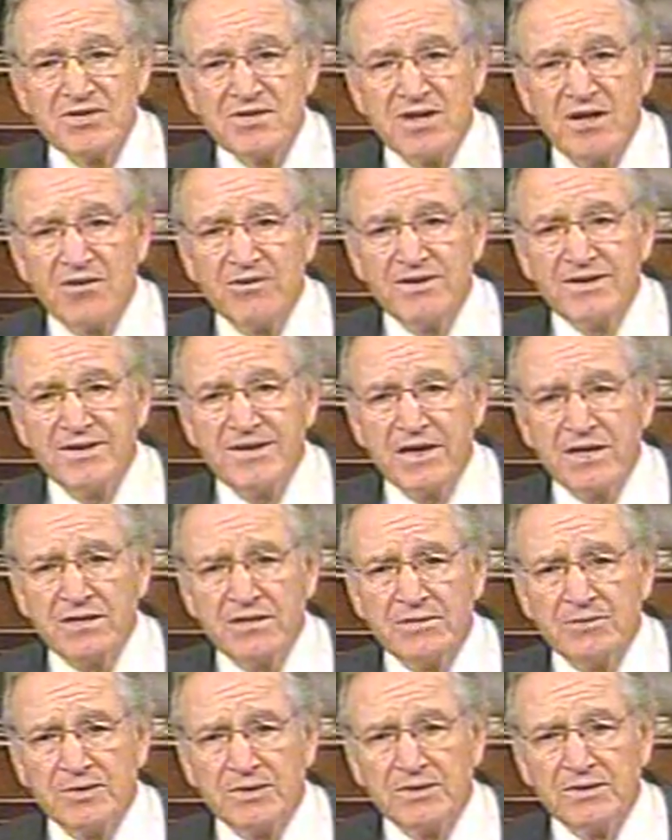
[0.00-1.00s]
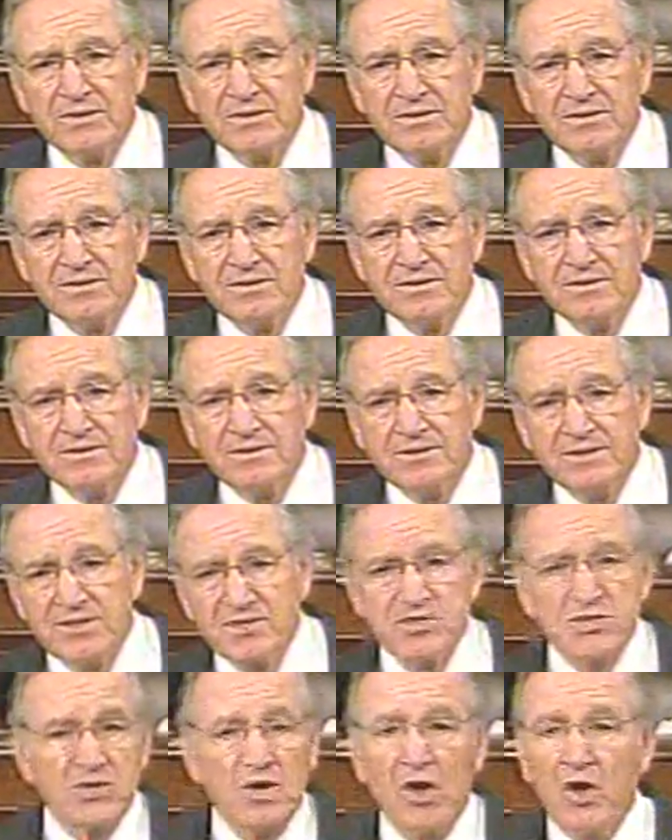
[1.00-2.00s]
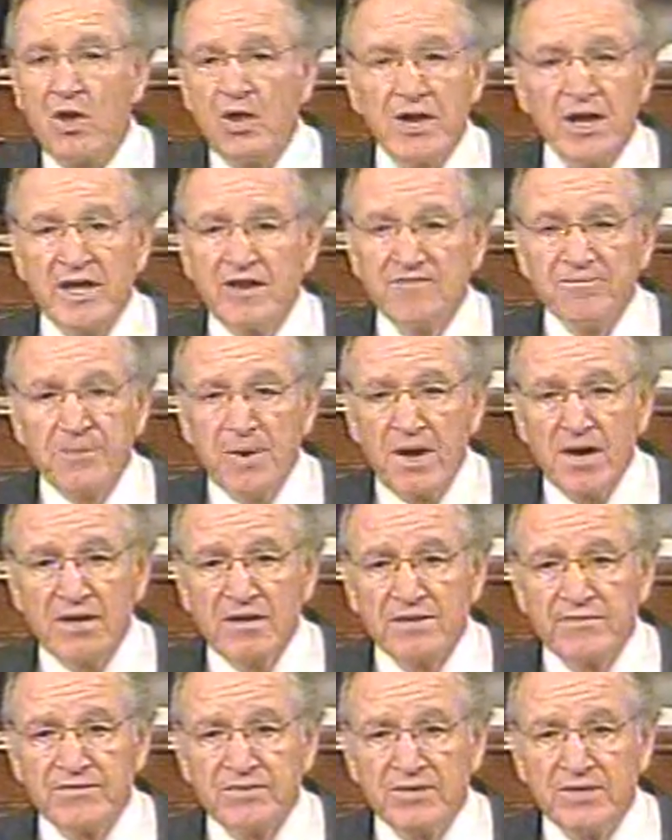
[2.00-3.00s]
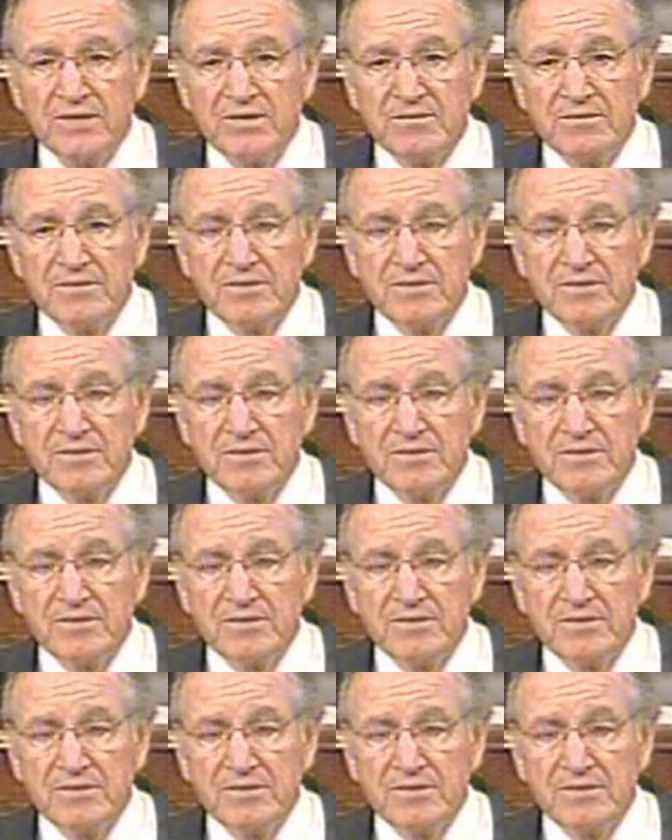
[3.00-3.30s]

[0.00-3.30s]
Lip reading: deductible. This is all out of pocket for him.